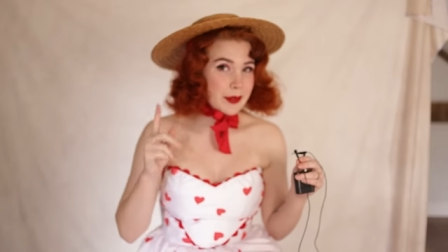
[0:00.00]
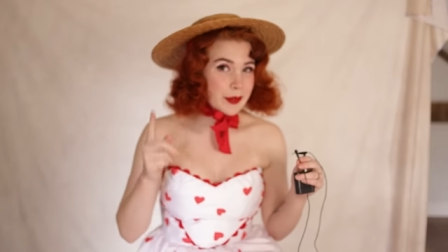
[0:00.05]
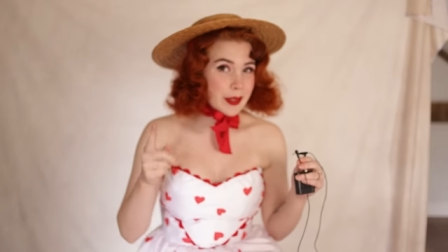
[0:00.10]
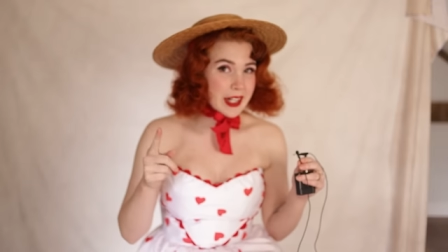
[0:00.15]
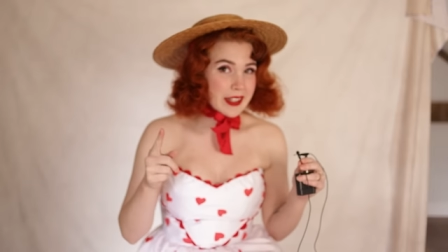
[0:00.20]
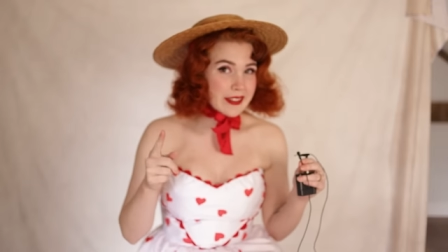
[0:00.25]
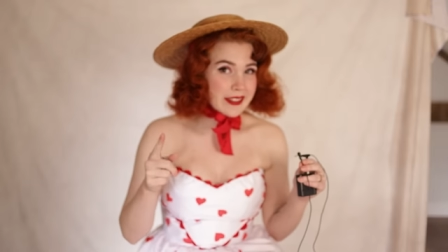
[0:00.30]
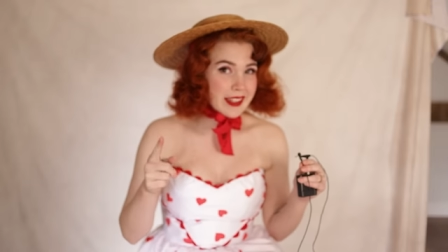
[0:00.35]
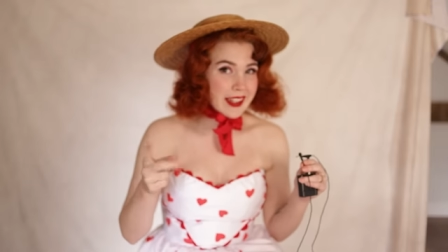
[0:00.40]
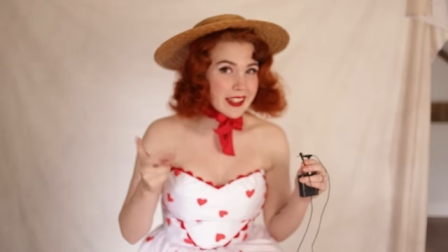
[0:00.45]

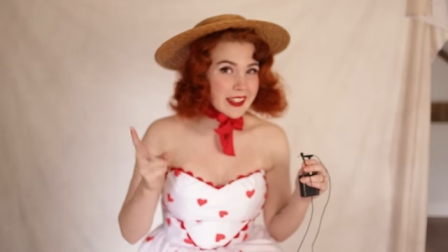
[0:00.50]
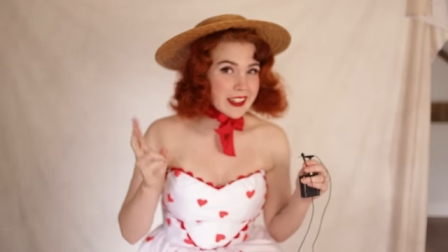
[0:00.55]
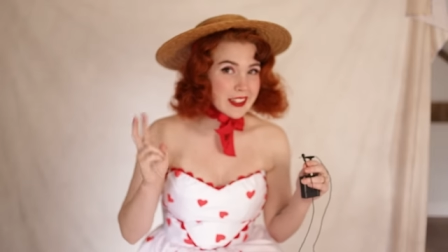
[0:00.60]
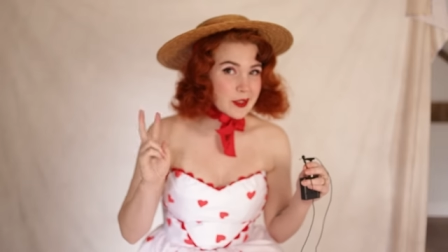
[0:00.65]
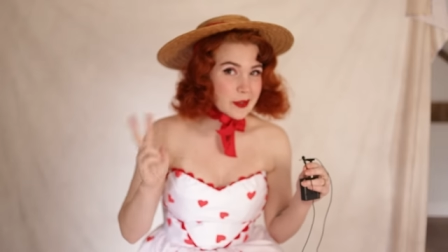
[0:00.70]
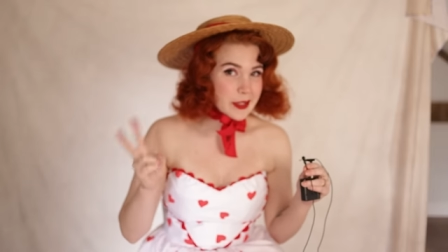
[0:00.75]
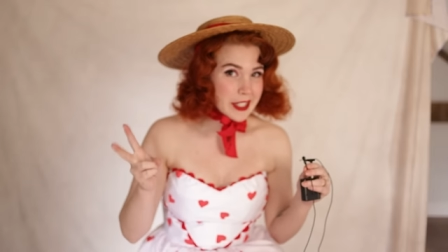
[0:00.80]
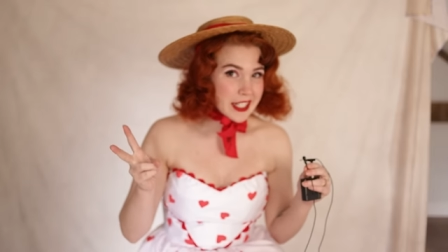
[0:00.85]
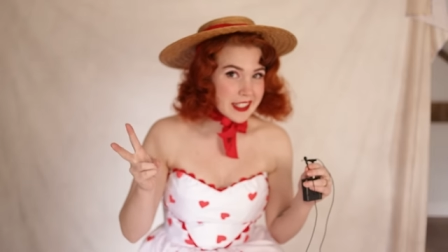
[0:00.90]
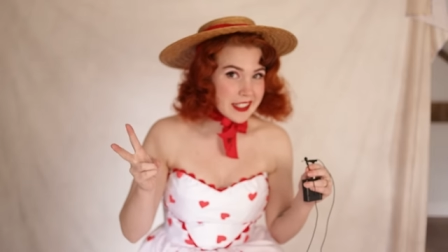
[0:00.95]
What I
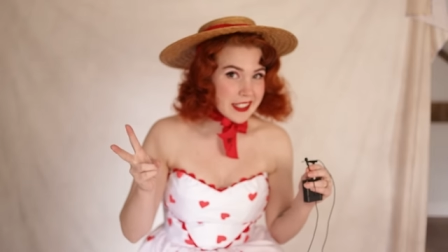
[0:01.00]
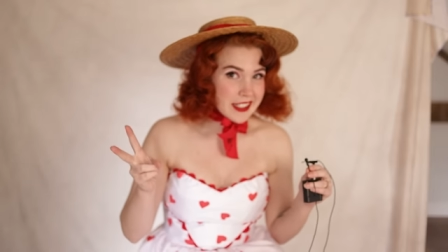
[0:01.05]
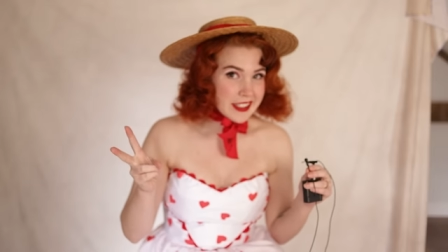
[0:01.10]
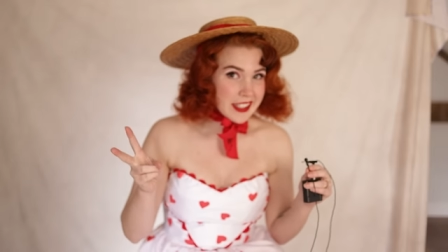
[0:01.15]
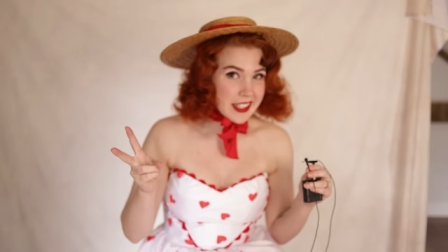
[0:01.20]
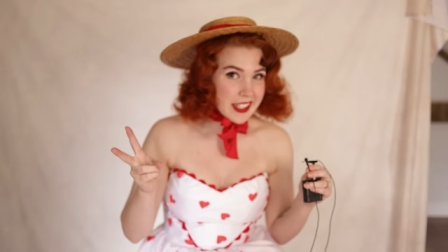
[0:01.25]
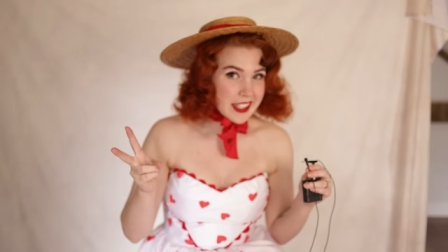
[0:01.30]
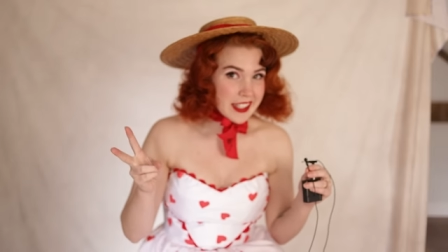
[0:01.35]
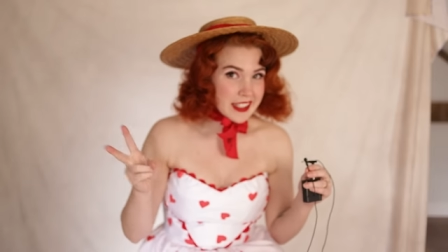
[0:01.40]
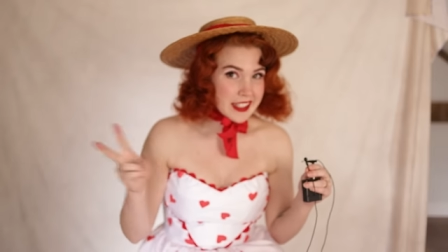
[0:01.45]
like, what I
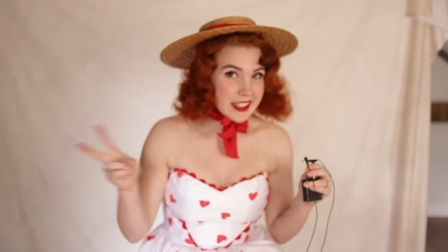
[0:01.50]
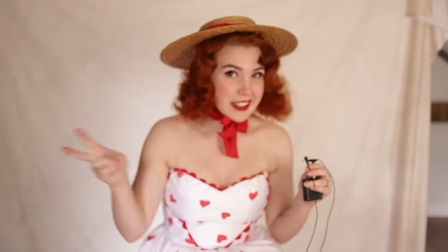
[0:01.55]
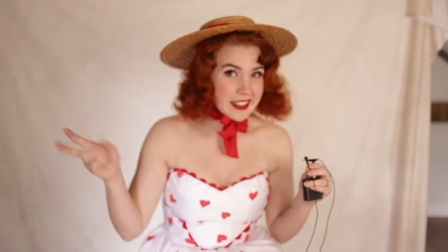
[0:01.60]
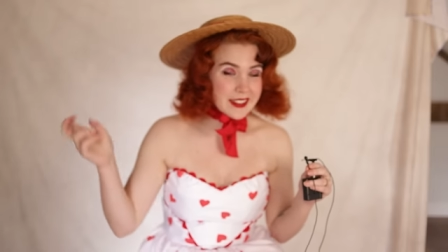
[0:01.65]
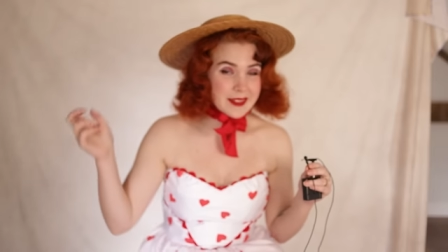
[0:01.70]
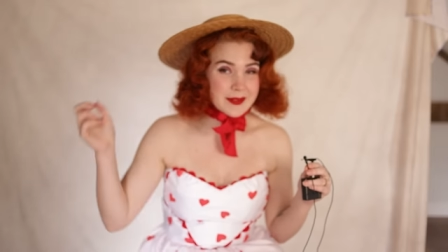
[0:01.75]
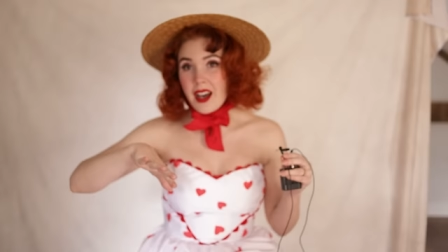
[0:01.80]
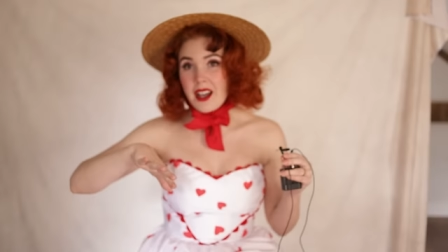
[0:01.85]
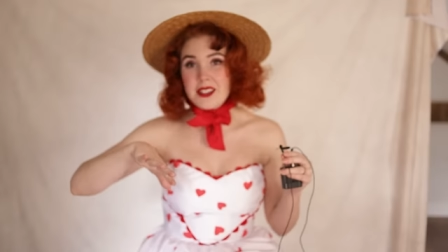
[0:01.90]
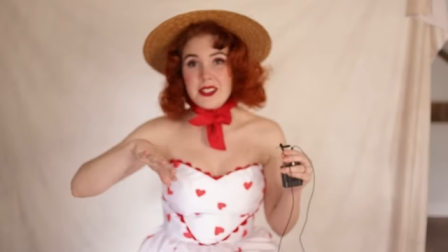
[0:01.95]
didn't
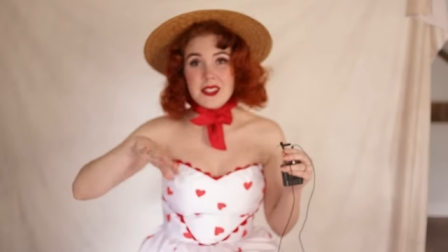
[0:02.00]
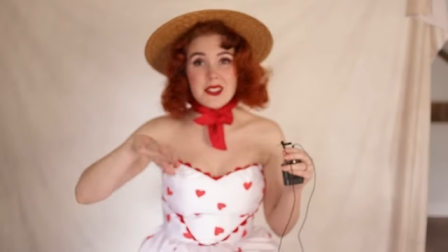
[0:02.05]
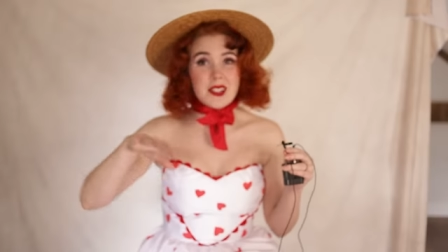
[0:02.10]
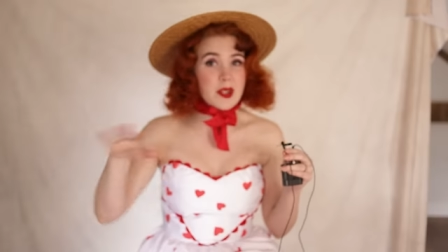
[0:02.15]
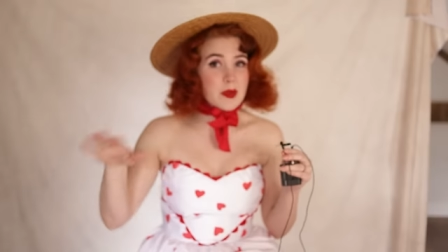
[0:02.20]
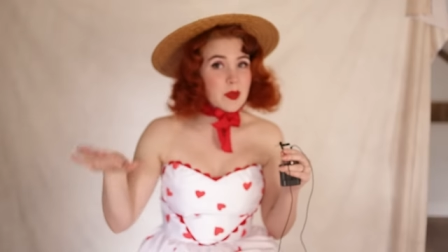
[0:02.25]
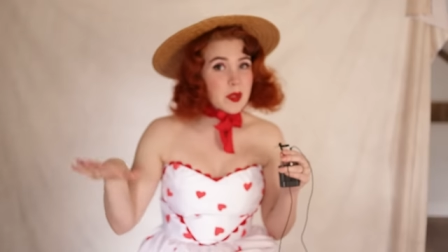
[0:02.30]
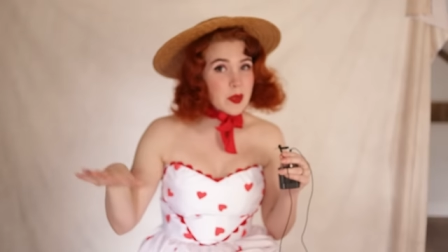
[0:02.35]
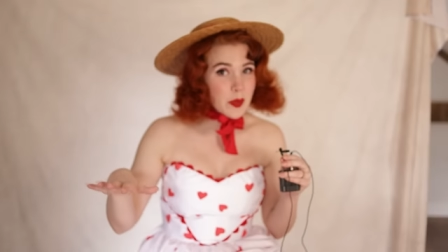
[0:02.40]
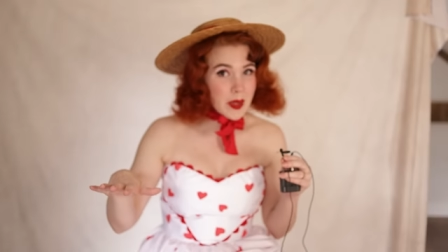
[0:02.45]
like. I'll
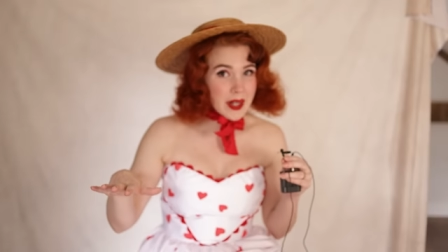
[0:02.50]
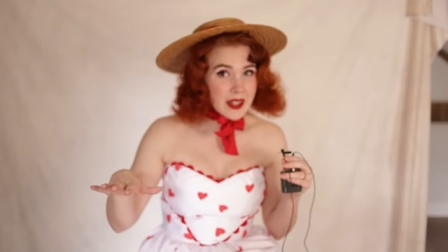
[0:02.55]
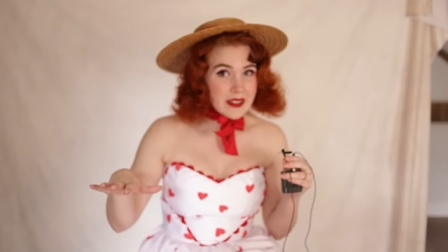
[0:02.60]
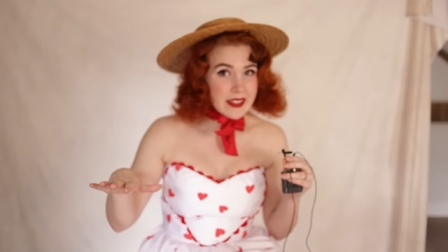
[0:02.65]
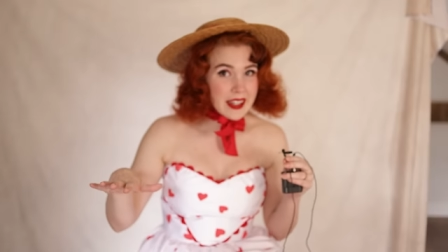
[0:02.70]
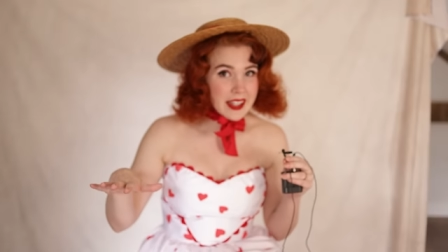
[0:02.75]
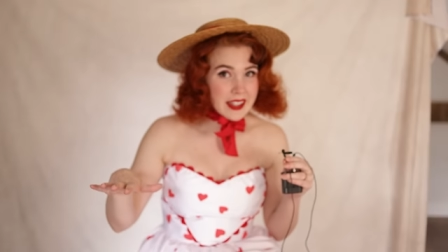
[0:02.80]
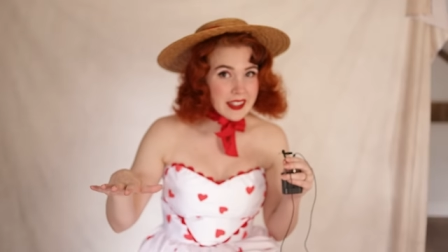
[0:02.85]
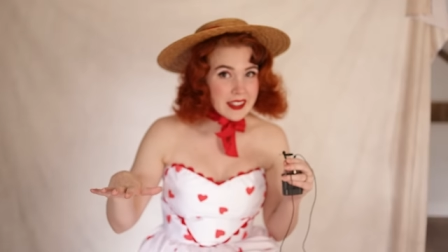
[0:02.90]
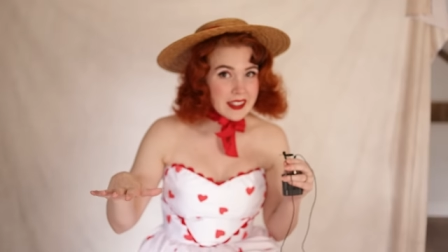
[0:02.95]
start with what I
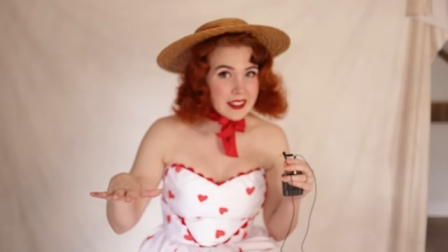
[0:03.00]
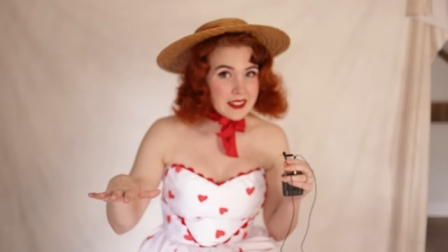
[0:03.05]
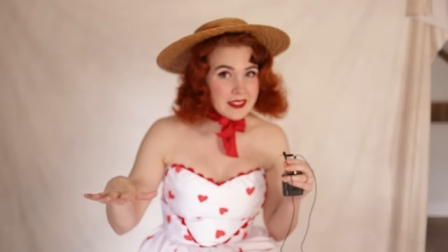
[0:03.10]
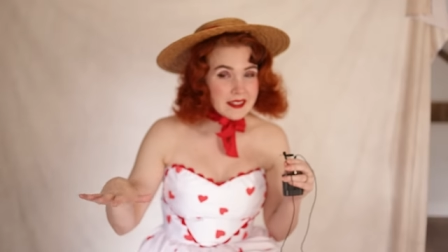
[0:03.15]
like.